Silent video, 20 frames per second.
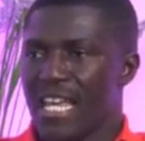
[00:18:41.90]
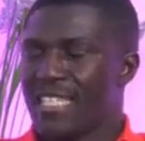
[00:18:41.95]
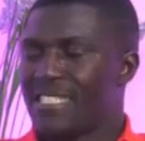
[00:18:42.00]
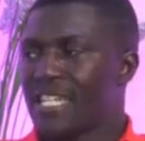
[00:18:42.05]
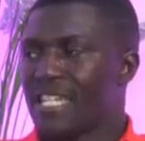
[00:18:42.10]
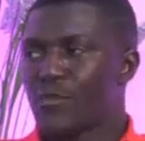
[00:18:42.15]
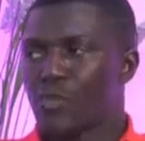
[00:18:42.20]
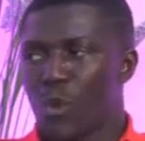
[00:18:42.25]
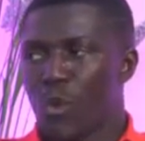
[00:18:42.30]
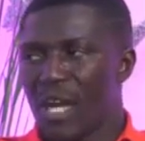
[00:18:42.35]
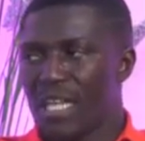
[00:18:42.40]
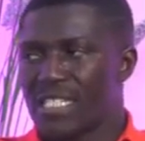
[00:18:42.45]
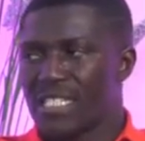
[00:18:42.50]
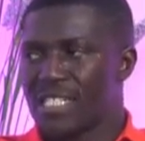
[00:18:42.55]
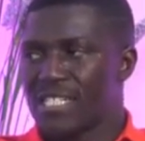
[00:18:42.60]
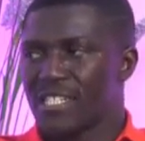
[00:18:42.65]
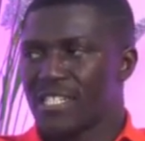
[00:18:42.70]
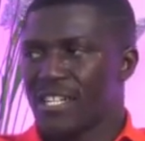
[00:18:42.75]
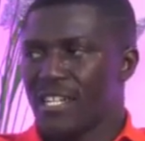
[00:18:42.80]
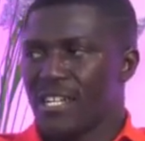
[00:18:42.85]
just
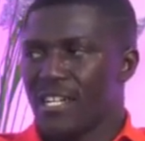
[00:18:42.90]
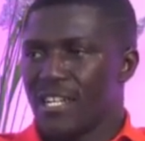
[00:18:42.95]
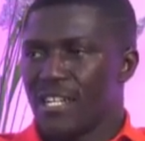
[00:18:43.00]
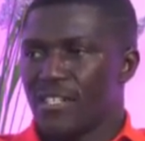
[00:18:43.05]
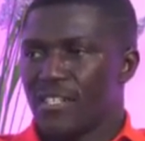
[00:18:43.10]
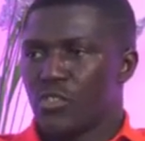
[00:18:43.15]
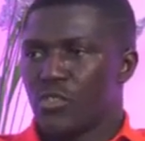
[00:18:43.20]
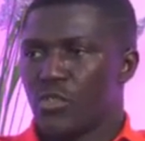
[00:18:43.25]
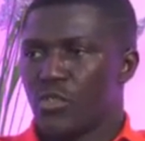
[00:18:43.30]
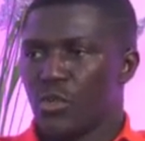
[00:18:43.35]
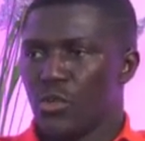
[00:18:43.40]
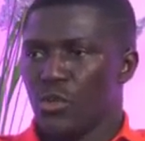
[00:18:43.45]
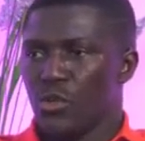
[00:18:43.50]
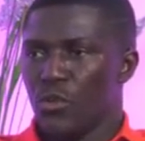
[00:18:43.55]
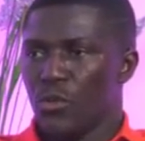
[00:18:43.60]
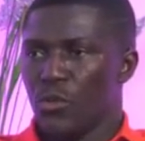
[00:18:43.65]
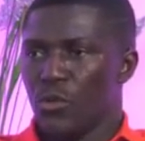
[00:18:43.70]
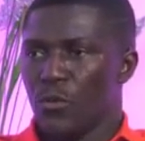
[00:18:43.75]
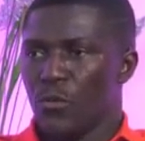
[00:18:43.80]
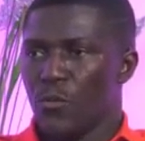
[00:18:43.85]
wise
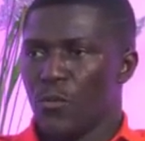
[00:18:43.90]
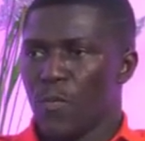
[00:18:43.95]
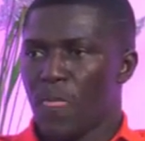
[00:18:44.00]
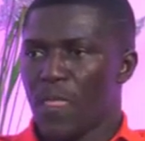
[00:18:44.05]
to